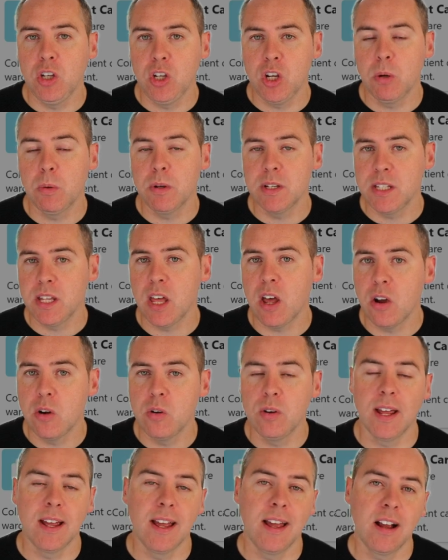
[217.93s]
you as the
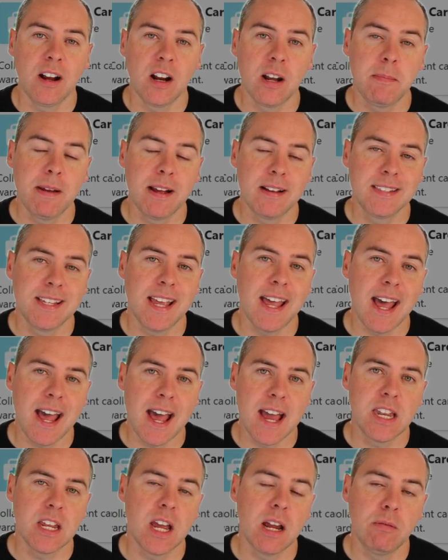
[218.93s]
owner are going to be able to
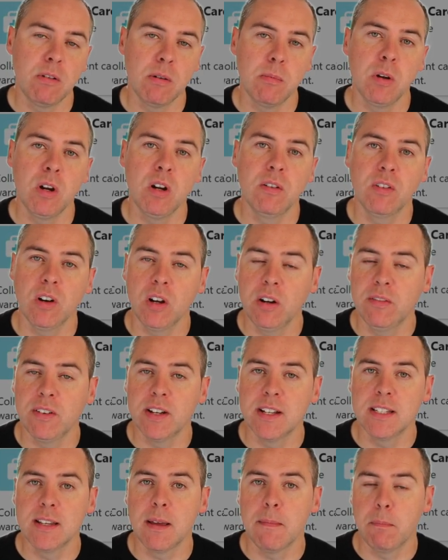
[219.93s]
add and remove
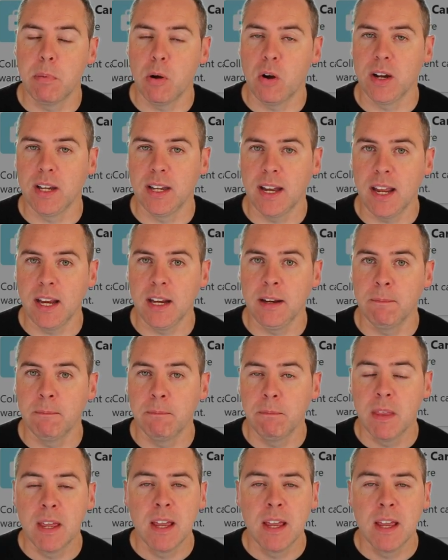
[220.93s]
others by name.